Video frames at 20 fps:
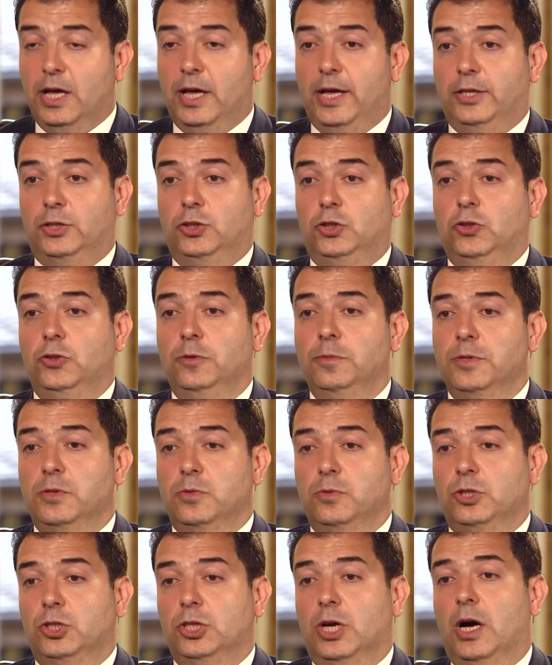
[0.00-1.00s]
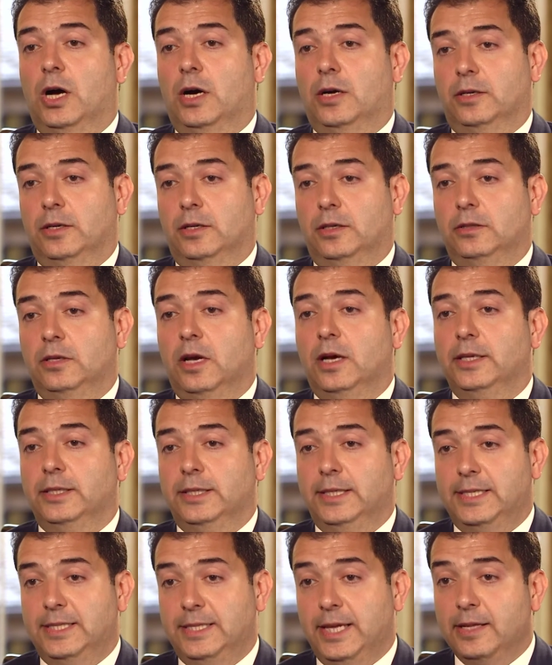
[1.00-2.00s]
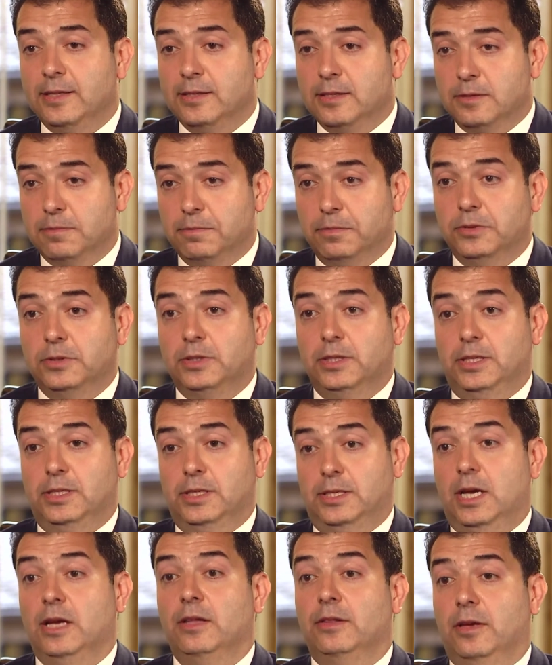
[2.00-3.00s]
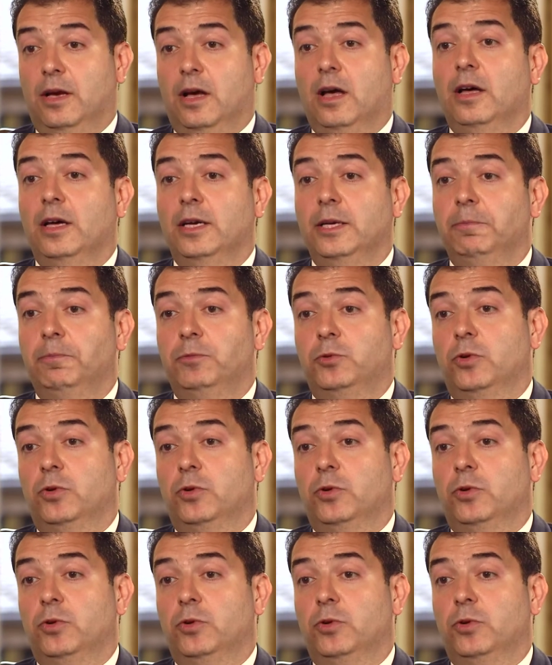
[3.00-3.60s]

uh, tubes which are tiny stents put inside the eye